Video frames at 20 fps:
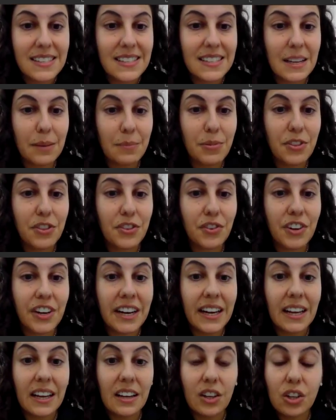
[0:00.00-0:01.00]
Step
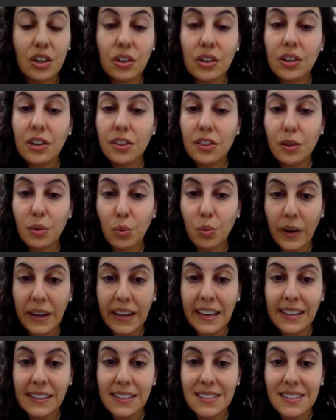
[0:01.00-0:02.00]
3, cook the
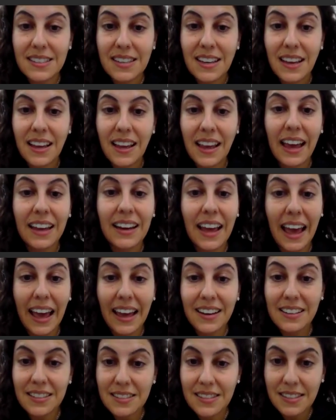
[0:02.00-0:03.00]
wheat and
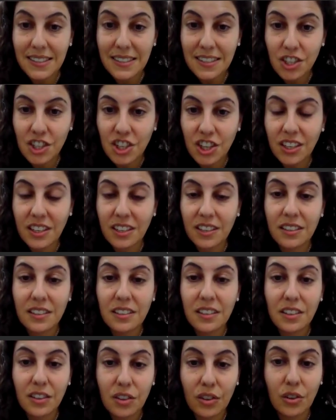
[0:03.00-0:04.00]
add it to the
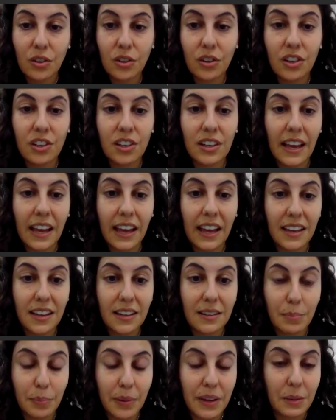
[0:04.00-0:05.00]
chicken, corn
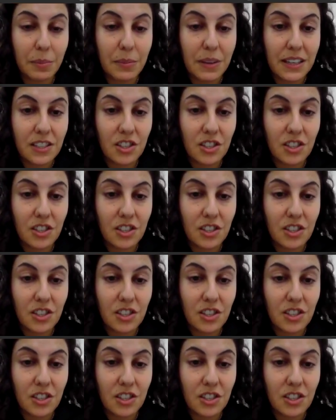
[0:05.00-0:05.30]
and pea